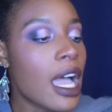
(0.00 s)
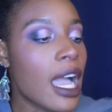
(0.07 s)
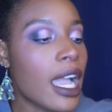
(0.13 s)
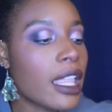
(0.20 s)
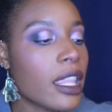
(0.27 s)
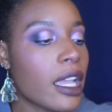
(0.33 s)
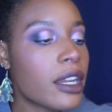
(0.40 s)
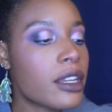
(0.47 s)

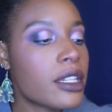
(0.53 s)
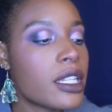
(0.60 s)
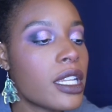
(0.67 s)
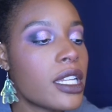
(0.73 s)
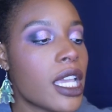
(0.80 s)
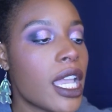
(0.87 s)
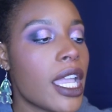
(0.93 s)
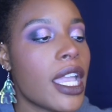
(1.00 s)
Highlighter
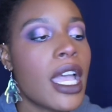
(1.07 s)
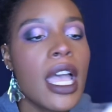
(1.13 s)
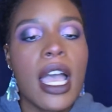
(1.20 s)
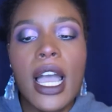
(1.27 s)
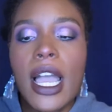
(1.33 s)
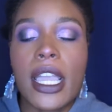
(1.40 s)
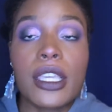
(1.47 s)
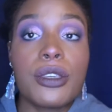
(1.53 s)
today,
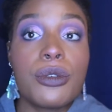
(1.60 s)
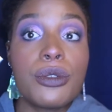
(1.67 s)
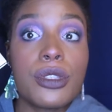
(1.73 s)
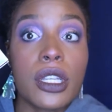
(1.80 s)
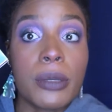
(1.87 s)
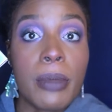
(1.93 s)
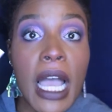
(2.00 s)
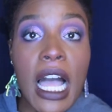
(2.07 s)
I
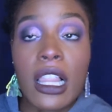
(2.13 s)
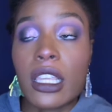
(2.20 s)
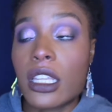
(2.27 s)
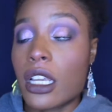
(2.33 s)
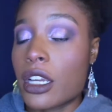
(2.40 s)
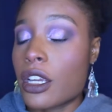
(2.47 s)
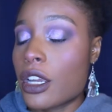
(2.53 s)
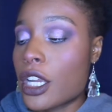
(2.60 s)
used a palette
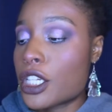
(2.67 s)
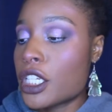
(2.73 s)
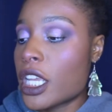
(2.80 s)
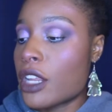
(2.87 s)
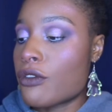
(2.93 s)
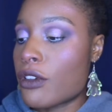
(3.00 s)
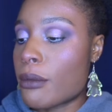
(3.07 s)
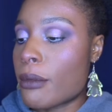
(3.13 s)
or a
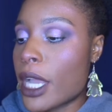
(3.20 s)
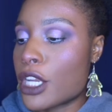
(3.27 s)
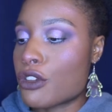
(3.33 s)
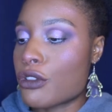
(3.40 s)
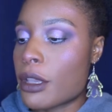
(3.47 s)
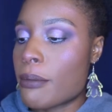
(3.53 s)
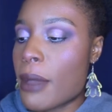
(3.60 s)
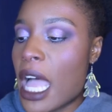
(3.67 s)
shade from my
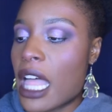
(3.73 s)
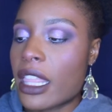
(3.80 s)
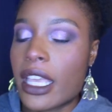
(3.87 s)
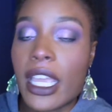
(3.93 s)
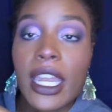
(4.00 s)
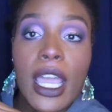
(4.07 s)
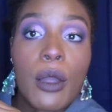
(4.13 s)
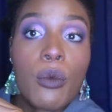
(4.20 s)
dream
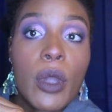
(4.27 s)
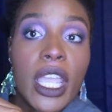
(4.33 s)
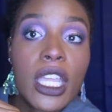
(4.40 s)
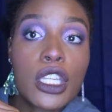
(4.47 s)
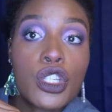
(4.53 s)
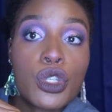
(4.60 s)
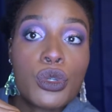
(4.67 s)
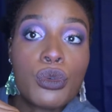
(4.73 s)
palette, and I went
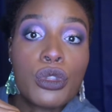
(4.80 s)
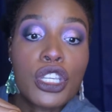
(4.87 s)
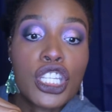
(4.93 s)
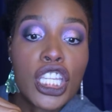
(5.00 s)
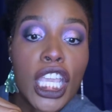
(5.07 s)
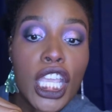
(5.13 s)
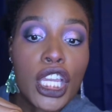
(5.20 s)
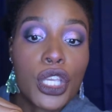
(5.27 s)
into the
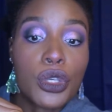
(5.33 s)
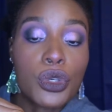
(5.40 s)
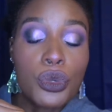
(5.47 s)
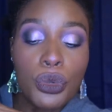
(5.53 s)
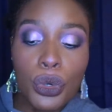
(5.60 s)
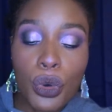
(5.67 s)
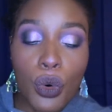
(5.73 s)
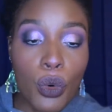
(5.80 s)
shade
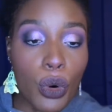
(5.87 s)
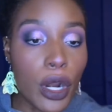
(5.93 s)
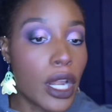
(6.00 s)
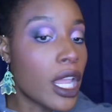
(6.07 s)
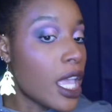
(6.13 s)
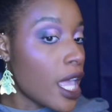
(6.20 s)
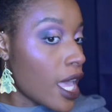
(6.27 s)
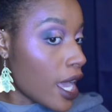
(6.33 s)
Unicorn.
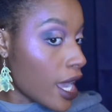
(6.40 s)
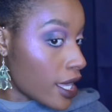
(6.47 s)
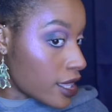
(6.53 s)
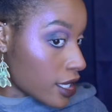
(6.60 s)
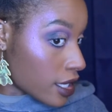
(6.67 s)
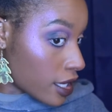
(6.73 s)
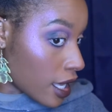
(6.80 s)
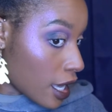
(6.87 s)
I
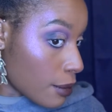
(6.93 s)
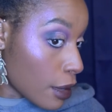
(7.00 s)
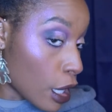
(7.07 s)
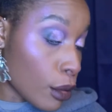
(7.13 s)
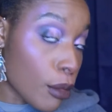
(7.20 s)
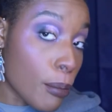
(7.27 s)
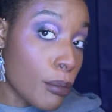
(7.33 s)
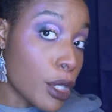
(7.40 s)
think it came
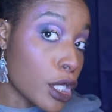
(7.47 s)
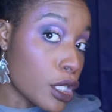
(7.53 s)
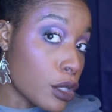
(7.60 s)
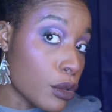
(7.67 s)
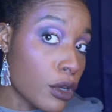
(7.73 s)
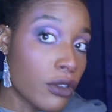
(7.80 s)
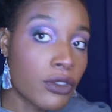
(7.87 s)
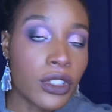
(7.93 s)
out
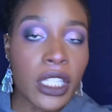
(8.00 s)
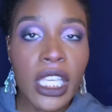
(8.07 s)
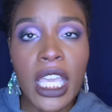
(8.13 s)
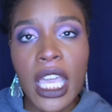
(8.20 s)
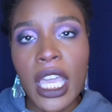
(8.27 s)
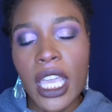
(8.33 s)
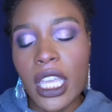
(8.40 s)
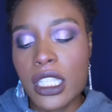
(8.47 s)
beautifully.
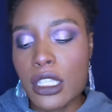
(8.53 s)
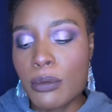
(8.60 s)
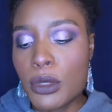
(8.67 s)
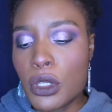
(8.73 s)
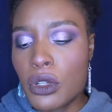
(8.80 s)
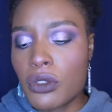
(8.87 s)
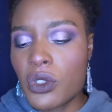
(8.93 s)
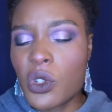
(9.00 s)
It's a
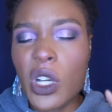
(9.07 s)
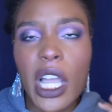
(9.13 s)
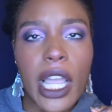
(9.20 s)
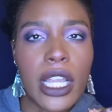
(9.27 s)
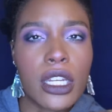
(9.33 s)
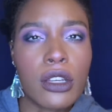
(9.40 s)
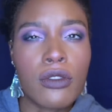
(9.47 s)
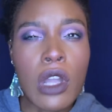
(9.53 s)
beautiful
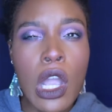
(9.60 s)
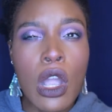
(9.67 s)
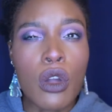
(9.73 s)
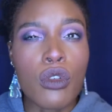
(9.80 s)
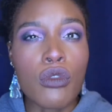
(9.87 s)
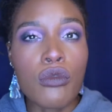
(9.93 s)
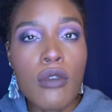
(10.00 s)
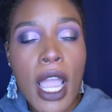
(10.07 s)
kind of
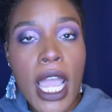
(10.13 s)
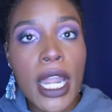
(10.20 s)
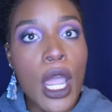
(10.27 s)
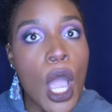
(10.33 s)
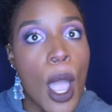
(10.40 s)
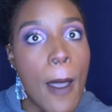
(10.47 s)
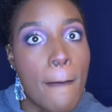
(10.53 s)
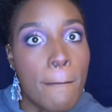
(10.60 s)
red
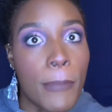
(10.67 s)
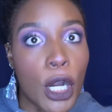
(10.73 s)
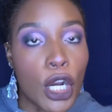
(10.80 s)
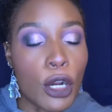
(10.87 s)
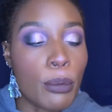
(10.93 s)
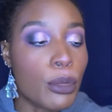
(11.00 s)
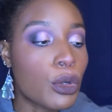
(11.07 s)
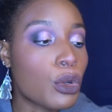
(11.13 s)

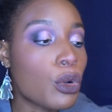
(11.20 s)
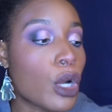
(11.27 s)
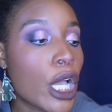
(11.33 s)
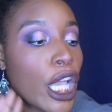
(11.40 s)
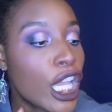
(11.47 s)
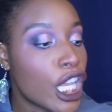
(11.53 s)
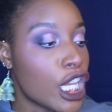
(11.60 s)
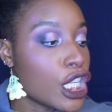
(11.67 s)

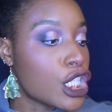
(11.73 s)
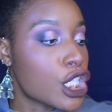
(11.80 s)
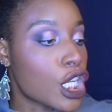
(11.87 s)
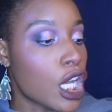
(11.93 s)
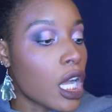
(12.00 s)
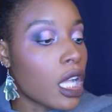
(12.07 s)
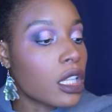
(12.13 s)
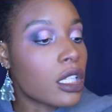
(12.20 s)
purple-ish
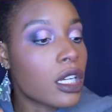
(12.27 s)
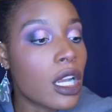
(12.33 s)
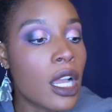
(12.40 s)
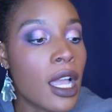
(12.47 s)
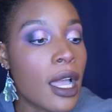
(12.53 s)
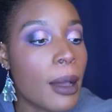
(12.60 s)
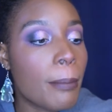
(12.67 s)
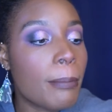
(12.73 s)
color.
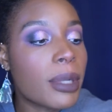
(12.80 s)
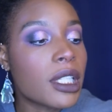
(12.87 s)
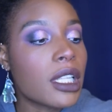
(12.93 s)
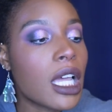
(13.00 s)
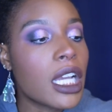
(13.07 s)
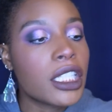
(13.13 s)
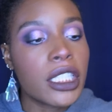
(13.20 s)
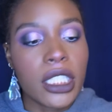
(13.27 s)

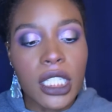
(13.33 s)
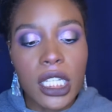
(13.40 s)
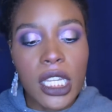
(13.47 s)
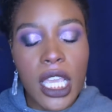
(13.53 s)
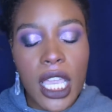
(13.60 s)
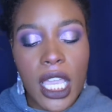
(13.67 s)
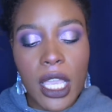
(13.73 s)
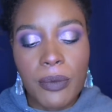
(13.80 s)
Blush
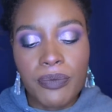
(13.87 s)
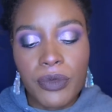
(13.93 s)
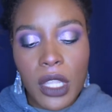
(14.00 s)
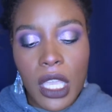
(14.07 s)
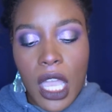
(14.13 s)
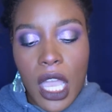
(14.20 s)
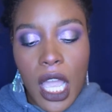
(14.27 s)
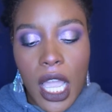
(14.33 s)
today,
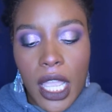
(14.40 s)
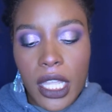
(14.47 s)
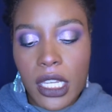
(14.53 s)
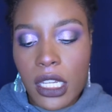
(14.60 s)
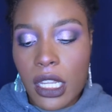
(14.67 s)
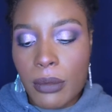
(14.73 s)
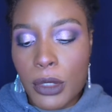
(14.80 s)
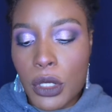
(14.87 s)
I
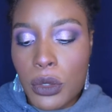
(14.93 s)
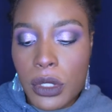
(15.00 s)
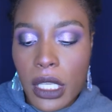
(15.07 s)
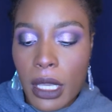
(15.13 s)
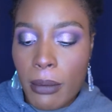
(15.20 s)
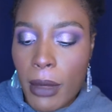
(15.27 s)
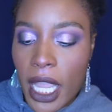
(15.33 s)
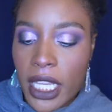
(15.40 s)
ended up
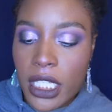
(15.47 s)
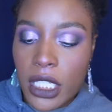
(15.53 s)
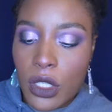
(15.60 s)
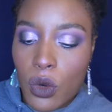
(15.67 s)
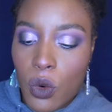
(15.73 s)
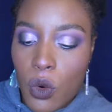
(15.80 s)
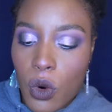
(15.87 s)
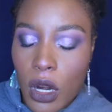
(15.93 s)
using my
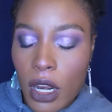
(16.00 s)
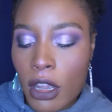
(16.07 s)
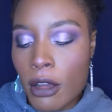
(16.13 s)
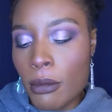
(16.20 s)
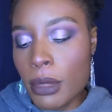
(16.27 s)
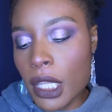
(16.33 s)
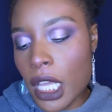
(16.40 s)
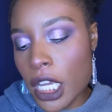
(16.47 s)
Dior
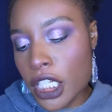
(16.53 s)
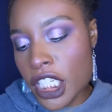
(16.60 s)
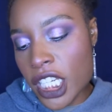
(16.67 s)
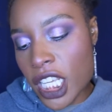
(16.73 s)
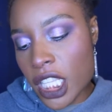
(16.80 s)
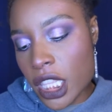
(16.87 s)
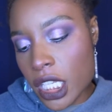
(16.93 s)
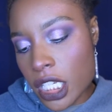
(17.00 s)
blush
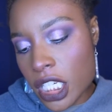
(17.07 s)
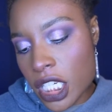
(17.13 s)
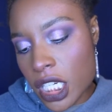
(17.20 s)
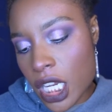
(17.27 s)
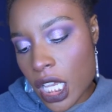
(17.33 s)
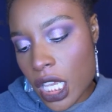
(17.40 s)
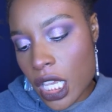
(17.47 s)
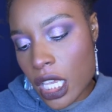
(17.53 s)
in the
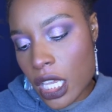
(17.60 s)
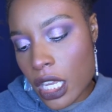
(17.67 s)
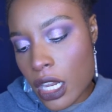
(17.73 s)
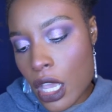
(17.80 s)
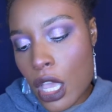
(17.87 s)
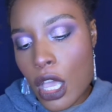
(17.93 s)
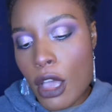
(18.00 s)
shade